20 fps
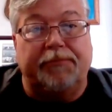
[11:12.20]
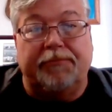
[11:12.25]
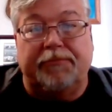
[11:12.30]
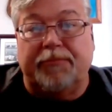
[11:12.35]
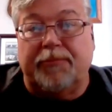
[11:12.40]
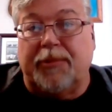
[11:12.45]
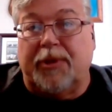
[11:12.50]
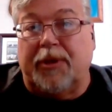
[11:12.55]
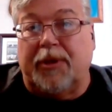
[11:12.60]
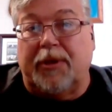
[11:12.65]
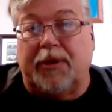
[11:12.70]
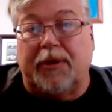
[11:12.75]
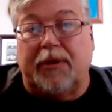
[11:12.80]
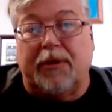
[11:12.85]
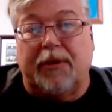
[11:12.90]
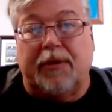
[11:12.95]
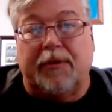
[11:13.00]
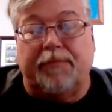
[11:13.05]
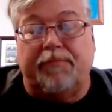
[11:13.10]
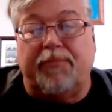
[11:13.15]

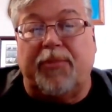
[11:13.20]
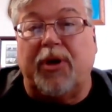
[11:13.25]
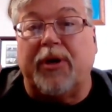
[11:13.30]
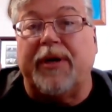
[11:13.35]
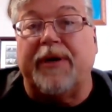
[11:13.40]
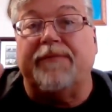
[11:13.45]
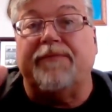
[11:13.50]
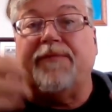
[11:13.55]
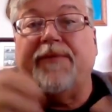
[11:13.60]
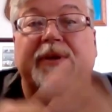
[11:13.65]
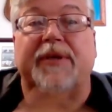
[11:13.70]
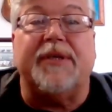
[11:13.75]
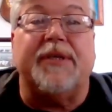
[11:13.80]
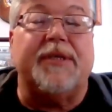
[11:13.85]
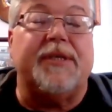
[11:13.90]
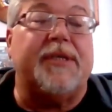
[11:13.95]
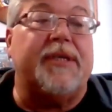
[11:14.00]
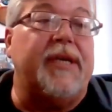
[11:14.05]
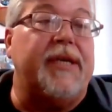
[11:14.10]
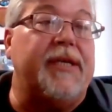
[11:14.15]
bug
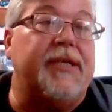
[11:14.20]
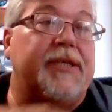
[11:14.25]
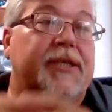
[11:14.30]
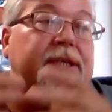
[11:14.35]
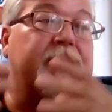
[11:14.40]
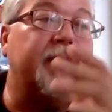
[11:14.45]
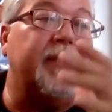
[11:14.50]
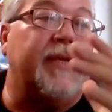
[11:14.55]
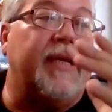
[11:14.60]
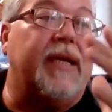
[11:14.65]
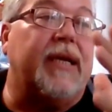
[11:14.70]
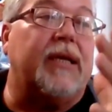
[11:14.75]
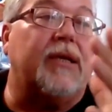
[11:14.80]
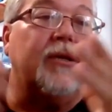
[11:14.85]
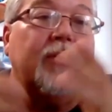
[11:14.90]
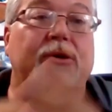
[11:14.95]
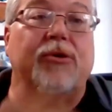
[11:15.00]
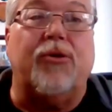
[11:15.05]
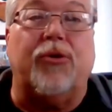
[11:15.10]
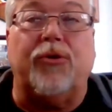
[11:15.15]
infestation that
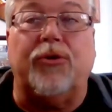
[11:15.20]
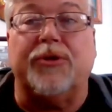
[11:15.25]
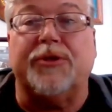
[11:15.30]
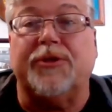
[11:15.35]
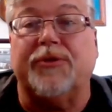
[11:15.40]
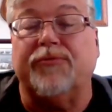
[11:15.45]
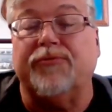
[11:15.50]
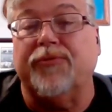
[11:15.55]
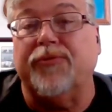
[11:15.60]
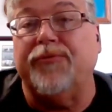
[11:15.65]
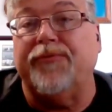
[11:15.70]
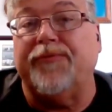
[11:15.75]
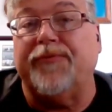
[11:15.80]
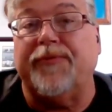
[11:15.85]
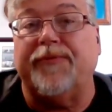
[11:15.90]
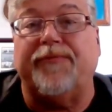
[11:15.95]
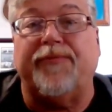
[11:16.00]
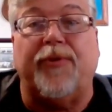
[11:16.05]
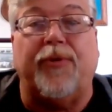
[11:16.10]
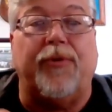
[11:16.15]
could cause the roof to
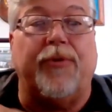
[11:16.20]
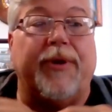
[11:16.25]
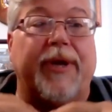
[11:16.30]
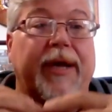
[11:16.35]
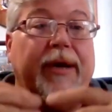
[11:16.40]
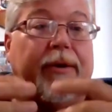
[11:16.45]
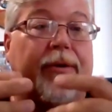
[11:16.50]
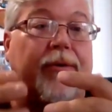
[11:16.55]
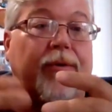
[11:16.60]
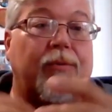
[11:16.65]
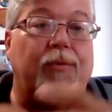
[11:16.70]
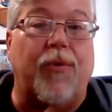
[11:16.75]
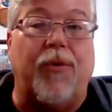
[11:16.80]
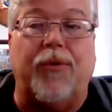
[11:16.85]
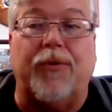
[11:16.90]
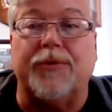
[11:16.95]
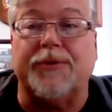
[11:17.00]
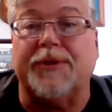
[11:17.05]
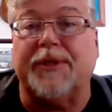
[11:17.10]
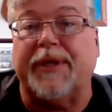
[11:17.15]
fall down or the
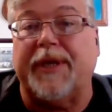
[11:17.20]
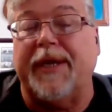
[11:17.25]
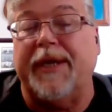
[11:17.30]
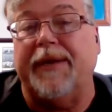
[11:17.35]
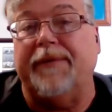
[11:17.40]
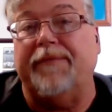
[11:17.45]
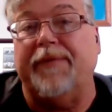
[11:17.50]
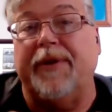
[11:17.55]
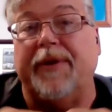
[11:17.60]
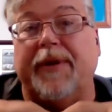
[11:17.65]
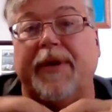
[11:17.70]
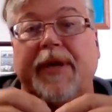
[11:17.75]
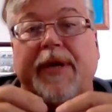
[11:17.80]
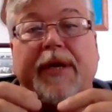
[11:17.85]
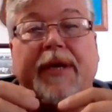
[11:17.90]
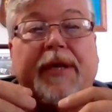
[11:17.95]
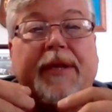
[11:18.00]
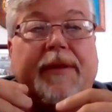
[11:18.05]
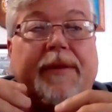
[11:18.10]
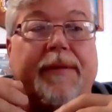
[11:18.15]
walls to cave in.
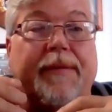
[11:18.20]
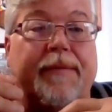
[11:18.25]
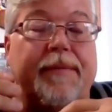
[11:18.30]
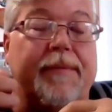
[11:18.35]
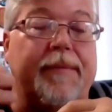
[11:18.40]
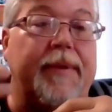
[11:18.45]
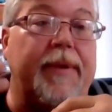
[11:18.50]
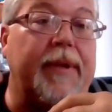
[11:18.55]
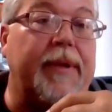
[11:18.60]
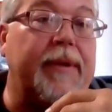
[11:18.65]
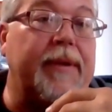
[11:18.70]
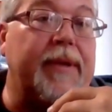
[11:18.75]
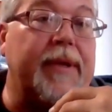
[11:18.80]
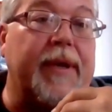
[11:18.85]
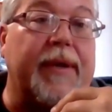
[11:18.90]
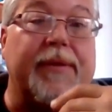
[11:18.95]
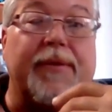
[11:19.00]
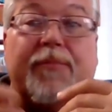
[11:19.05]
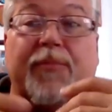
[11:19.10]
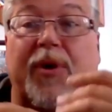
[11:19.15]
Yeah,
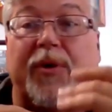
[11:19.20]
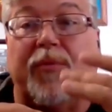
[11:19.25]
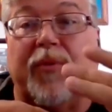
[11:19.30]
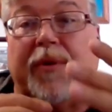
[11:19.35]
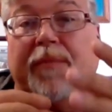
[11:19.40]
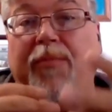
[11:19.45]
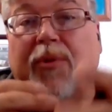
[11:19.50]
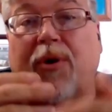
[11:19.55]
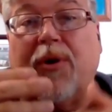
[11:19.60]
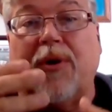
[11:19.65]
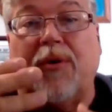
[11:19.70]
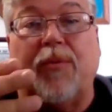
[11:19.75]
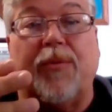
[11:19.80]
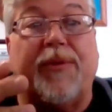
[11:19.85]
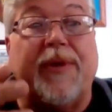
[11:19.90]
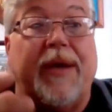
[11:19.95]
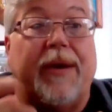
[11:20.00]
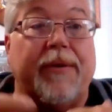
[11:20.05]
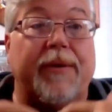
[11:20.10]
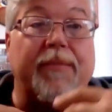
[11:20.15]
you might want to bargain with
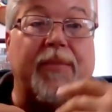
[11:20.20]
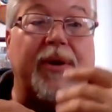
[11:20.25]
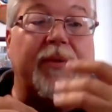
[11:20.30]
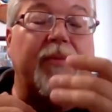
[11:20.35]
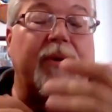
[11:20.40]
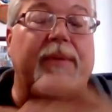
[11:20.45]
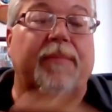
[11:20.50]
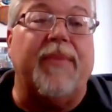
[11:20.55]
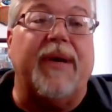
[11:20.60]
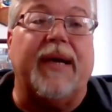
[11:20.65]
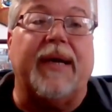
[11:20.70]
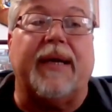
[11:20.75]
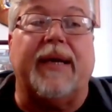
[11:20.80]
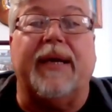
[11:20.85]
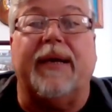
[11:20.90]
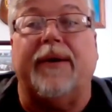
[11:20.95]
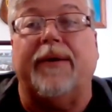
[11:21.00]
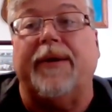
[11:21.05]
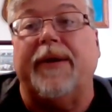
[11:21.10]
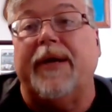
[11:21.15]
that, or you might want to back
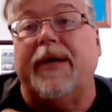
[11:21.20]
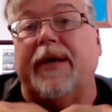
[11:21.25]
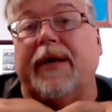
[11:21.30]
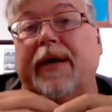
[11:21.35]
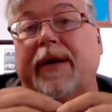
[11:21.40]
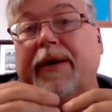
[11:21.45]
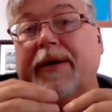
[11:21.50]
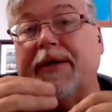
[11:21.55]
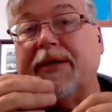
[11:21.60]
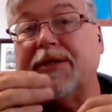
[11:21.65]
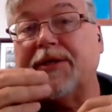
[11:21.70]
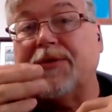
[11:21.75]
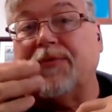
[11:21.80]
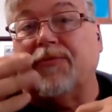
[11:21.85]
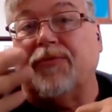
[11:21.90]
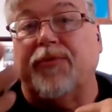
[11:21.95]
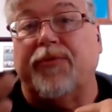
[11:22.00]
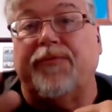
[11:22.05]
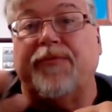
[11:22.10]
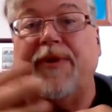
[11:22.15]
out. Does the
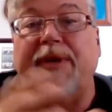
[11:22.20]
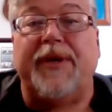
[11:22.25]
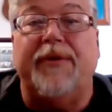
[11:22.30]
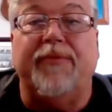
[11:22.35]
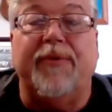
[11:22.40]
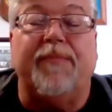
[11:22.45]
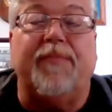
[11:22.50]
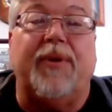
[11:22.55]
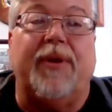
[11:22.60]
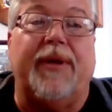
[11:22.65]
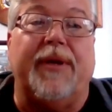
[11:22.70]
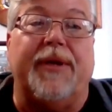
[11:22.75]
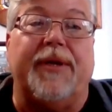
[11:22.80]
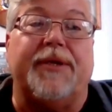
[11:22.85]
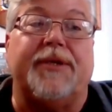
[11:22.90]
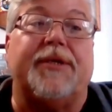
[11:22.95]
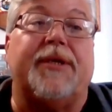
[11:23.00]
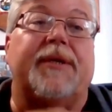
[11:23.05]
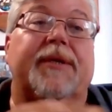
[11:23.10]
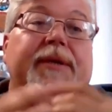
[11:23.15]
roof need
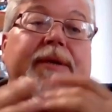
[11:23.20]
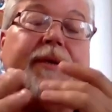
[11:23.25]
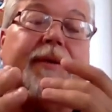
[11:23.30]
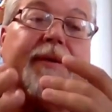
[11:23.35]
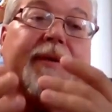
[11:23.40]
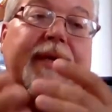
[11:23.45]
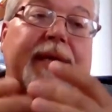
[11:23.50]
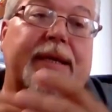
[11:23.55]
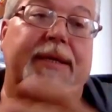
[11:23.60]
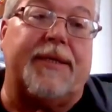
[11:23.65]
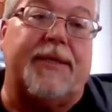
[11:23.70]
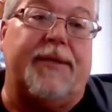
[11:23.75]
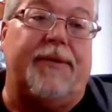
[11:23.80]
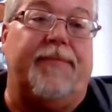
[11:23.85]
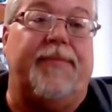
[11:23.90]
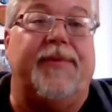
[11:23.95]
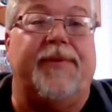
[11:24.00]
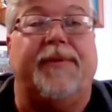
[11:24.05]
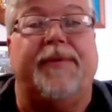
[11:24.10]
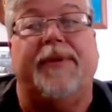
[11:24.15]
replaced? That's
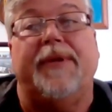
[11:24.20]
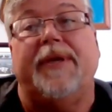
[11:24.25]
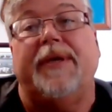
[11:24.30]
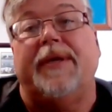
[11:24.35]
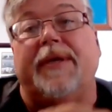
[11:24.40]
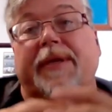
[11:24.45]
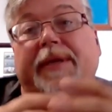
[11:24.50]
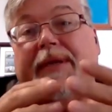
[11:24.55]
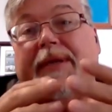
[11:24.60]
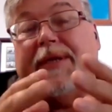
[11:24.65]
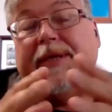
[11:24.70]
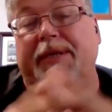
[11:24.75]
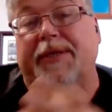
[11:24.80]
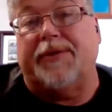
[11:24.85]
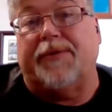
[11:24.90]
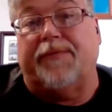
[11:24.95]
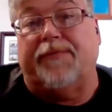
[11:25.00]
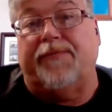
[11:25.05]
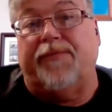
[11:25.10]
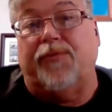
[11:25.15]
something that these
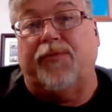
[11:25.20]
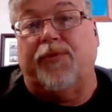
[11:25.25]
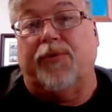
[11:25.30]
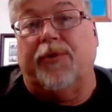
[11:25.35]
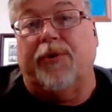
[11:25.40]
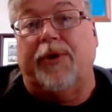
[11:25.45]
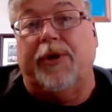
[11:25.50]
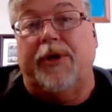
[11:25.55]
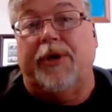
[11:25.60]
are for.